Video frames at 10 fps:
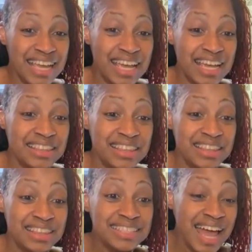and
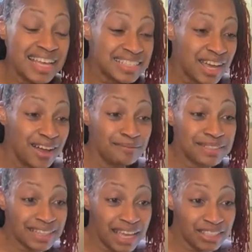this nice
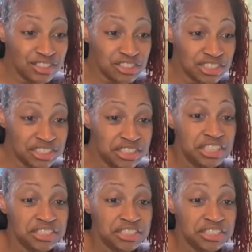conversation.